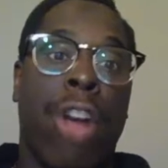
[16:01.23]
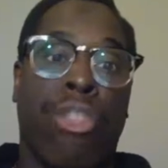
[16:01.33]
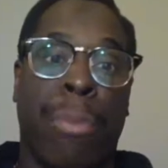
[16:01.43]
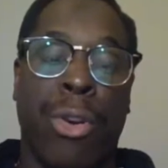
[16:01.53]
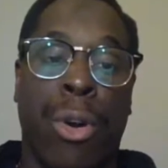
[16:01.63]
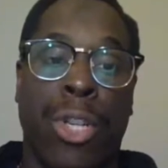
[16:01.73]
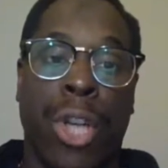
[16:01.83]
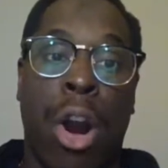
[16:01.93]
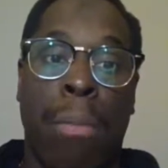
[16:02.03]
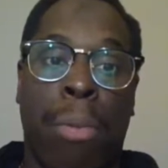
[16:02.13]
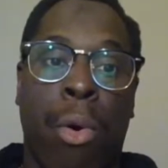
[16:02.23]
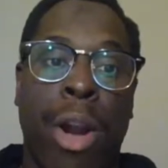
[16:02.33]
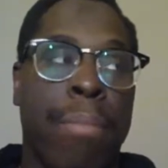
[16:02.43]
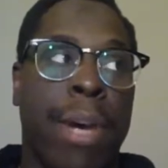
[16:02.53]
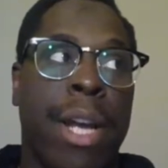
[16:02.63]
entrepreneurs are
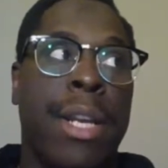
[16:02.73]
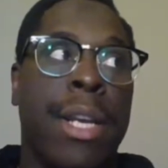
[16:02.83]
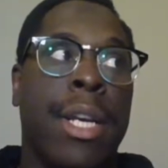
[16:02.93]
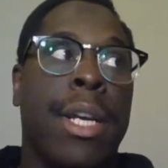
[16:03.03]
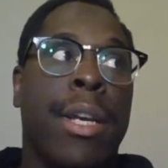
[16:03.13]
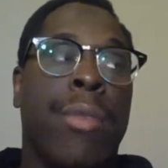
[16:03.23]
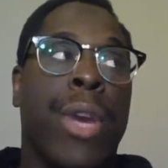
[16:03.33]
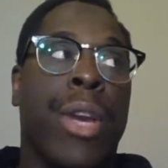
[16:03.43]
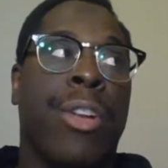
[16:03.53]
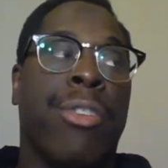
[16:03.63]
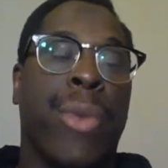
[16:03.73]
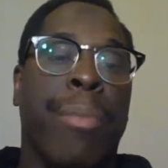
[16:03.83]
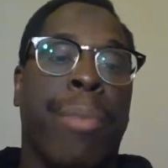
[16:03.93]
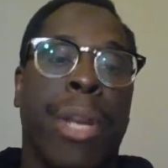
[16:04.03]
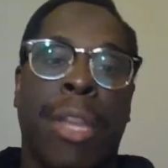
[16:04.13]
important, but we
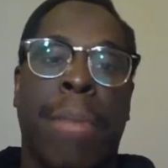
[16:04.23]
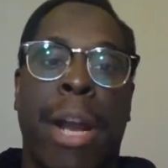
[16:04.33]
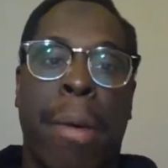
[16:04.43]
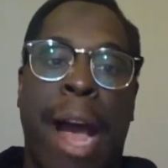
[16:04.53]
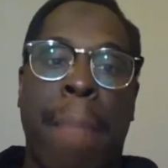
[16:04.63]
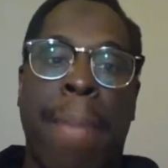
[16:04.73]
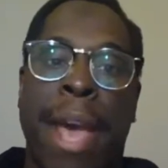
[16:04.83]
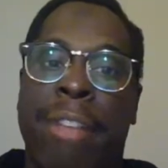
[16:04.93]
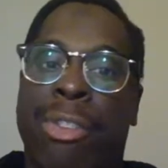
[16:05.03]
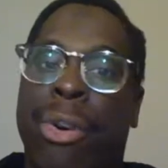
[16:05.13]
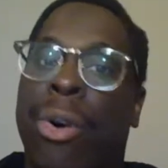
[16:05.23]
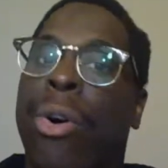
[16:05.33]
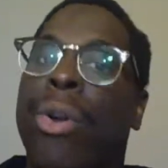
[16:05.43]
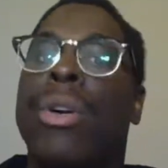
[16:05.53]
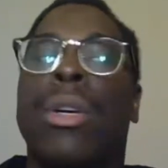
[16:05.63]
put them on a higher
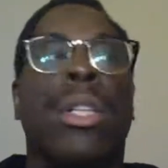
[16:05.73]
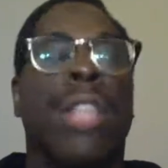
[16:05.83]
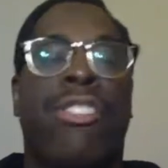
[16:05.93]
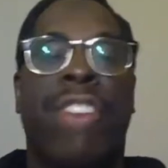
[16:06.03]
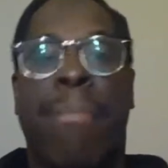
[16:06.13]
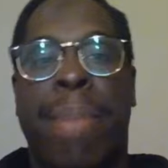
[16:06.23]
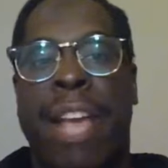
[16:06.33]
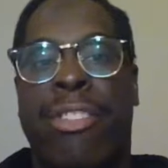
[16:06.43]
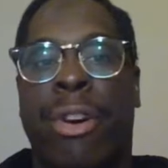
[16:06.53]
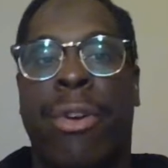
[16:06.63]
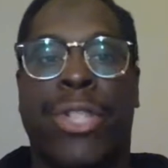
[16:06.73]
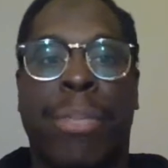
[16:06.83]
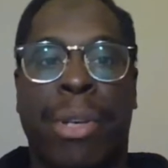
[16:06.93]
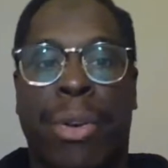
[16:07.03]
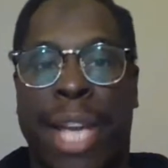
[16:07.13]
pedestal. The Jeff Bezos,
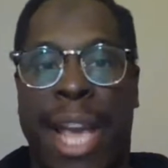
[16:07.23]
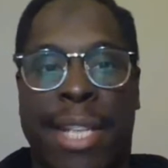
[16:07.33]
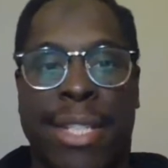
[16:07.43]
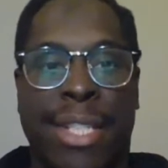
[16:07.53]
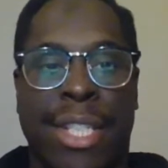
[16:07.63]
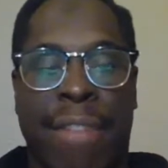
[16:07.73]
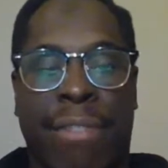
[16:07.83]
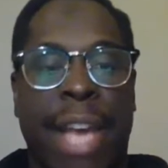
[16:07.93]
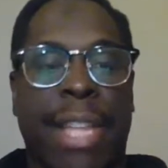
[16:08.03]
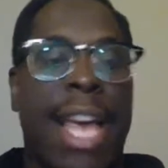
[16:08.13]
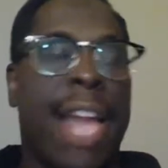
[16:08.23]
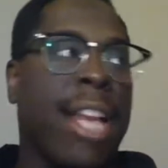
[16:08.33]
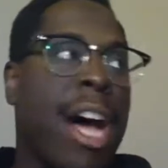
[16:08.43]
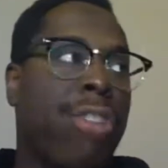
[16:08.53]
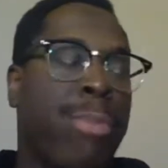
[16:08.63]
the Bill Gates and stuff like that,
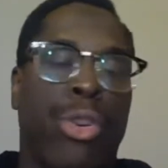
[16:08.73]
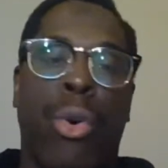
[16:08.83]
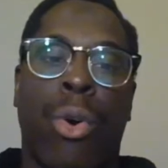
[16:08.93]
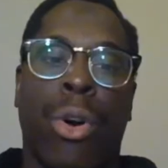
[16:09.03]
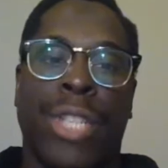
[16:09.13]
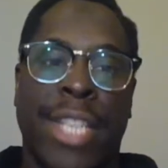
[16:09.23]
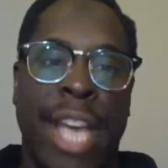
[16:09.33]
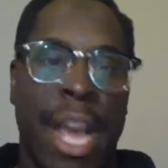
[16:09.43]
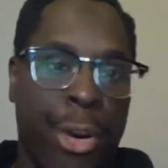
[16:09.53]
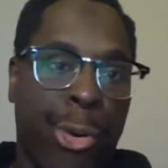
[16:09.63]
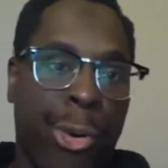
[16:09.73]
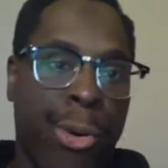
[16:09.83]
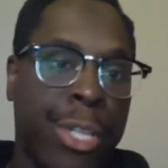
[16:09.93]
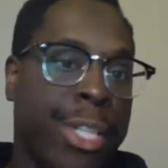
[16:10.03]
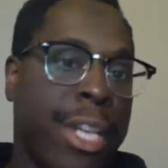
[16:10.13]
the entrepreneurs, the tech
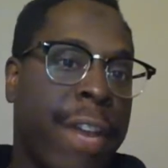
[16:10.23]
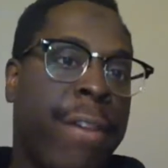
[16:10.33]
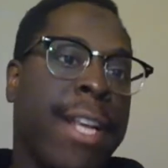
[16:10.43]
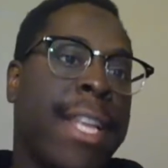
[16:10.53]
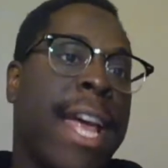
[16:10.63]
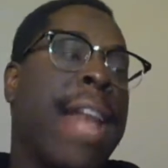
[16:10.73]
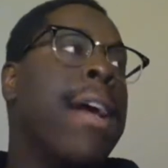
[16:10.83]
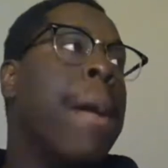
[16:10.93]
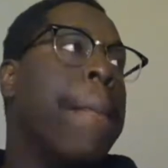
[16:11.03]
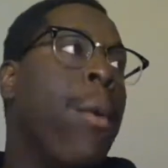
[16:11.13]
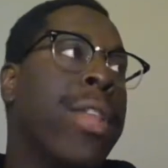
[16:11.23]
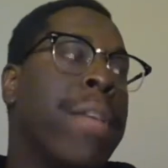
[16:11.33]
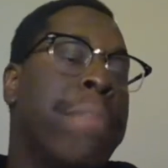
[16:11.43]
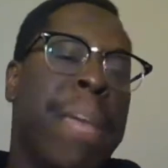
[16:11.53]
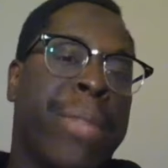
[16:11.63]
gurus and stuff like that, more
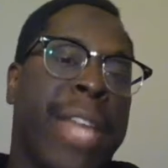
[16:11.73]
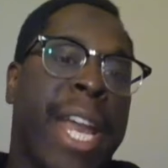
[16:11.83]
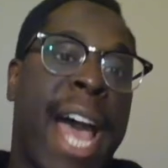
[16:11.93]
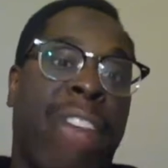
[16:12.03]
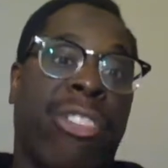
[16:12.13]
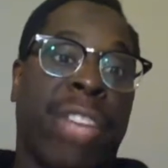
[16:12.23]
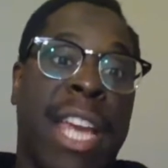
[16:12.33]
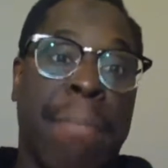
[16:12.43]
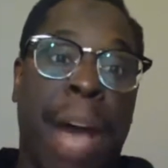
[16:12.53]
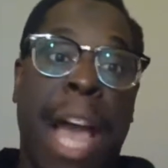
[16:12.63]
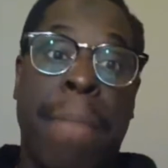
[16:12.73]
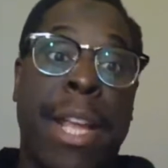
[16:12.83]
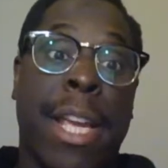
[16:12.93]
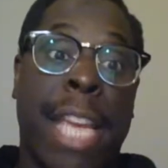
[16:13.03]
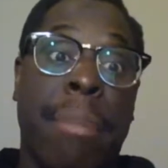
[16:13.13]
than people that actually, in my
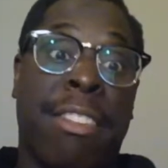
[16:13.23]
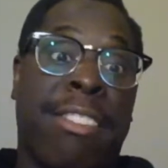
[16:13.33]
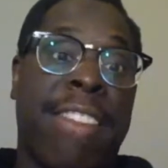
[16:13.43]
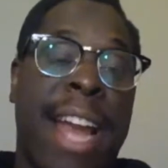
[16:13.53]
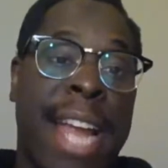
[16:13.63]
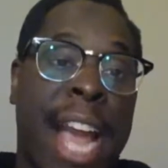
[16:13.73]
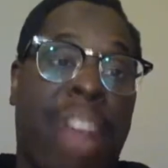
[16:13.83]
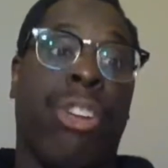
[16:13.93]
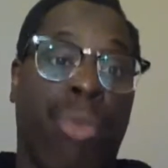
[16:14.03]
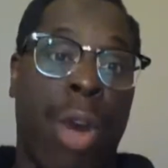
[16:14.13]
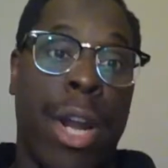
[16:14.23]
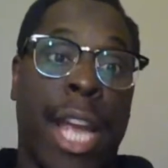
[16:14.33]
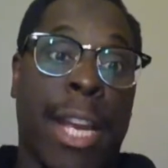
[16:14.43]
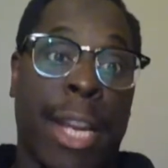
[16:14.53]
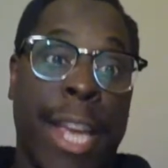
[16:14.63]
opinion, keep society actually
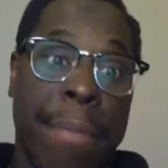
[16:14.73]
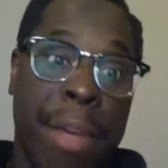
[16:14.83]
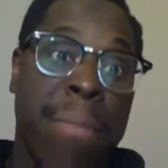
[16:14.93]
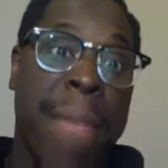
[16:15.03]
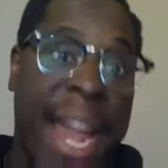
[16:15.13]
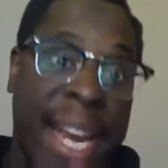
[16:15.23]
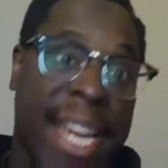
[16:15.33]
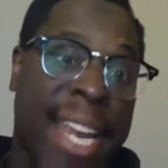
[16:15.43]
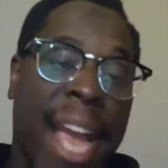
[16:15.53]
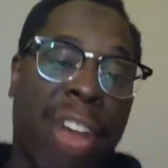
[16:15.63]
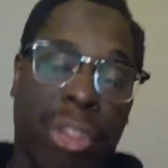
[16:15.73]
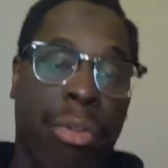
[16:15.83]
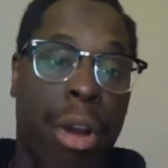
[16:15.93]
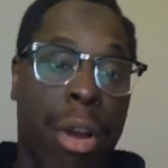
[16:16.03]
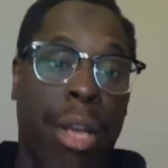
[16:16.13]
running and keep humanity
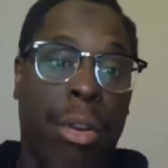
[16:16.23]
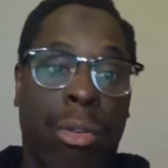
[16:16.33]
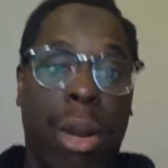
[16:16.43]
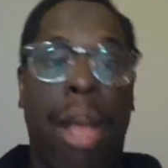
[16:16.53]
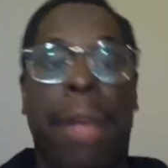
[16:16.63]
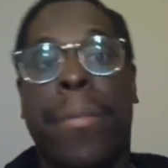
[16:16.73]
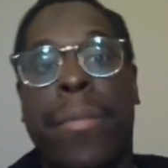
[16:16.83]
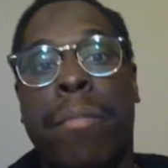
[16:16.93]
actually running, right?